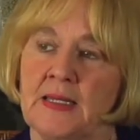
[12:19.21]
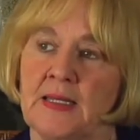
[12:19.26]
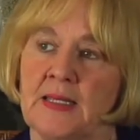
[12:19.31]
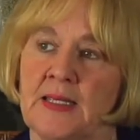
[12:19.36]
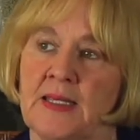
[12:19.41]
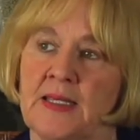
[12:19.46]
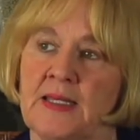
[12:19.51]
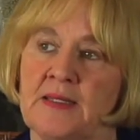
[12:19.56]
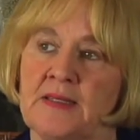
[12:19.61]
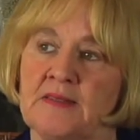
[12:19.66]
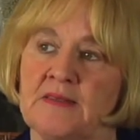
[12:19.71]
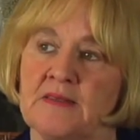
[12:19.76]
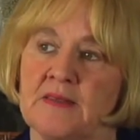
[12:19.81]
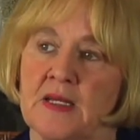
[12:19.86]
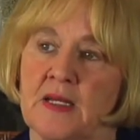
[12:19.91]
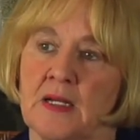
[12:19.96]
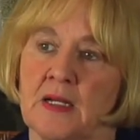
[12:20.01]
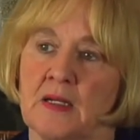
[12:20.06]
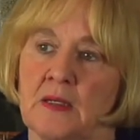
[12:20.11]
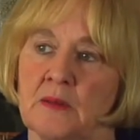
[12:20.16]
It is,
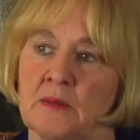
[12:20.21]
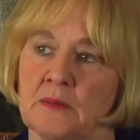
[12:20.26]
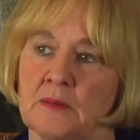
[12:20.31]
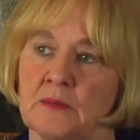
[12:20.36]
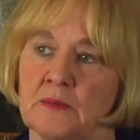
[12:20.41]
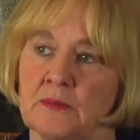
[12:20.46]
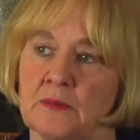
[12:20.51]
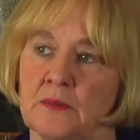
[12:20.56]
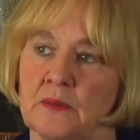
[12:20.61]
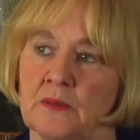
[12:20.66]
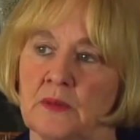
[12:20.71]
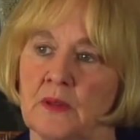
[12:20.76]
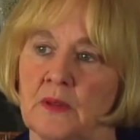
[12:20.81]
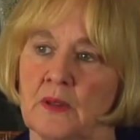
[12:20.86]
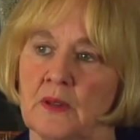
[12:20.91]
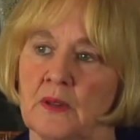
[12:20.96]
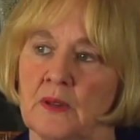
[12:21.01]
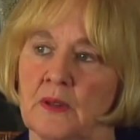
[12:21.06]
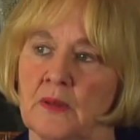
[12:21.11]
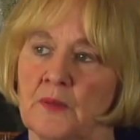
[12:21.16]

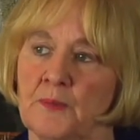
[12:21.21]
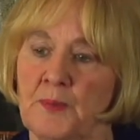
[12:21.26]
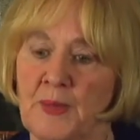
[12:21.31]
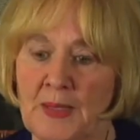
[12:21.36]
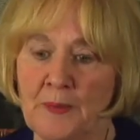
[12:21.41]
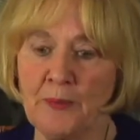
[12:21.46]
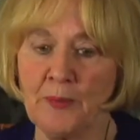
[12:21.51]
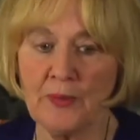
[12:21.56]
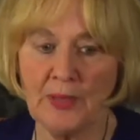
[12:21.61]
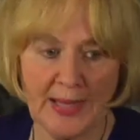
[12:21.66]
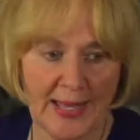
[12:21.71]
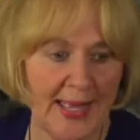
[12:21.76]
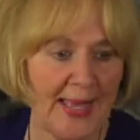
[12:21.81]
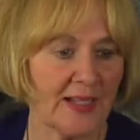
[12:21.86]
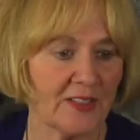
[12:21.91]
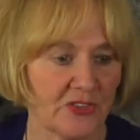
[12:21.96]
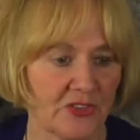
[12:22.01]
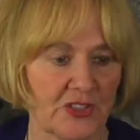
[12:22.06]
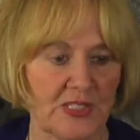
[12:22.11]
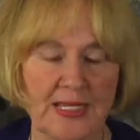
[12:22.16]
people
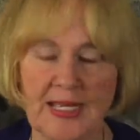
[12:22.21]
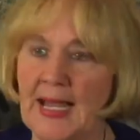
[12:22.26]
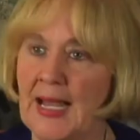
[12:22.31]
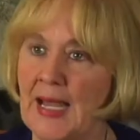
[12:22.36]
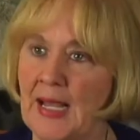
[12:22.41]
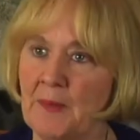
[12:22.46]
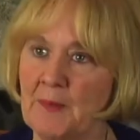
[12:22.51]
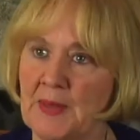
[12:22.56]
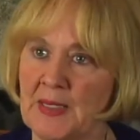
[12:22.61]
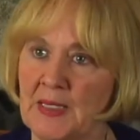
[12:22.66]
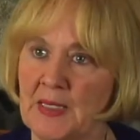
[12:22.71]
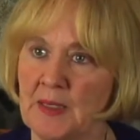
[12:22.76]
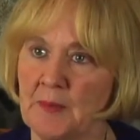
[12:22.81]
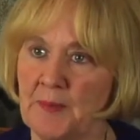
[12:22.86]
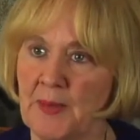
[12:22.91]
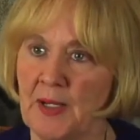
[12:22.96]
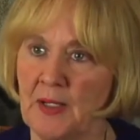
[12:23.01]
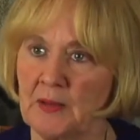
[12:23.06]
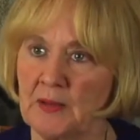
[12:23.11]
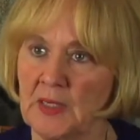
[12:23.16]
actually comment
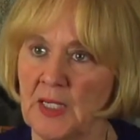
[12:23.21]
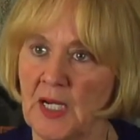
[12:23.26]
about